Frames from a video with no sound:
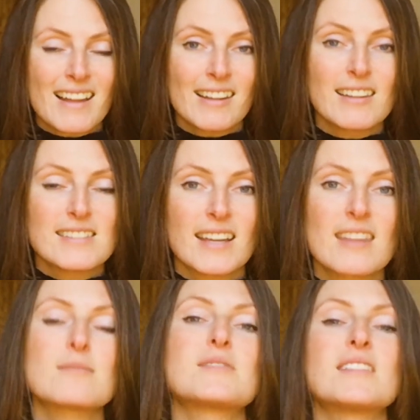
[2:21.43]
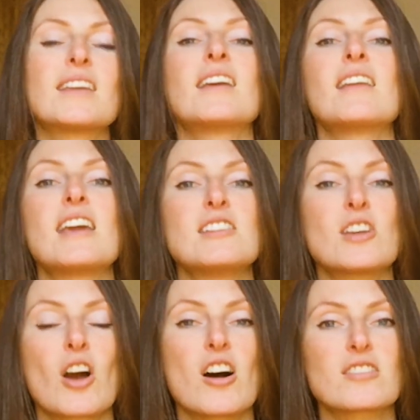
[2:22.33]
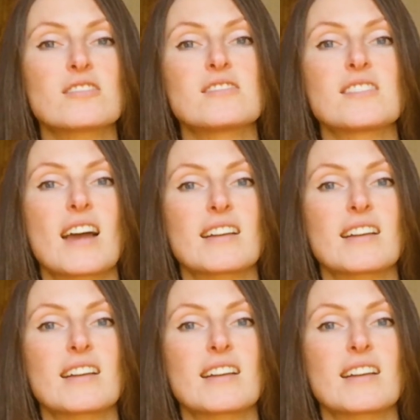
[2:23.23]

likely to get them singing in your gardens